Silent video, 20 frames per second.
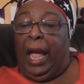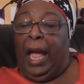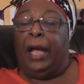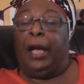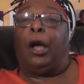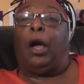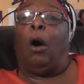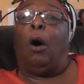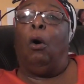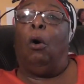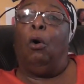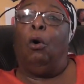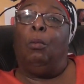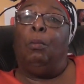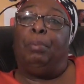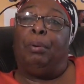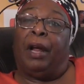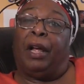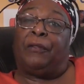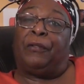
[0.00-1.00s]
and
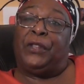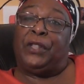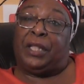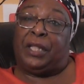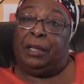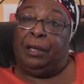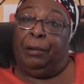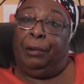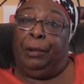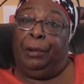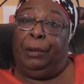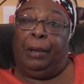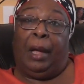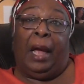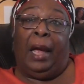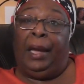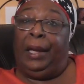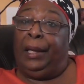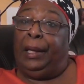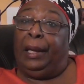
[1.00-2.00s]
cold breakfast cereal.
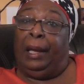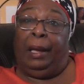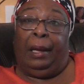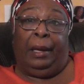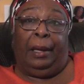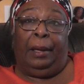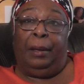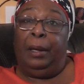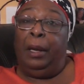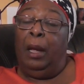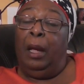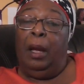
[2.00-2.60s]
I ain't lying.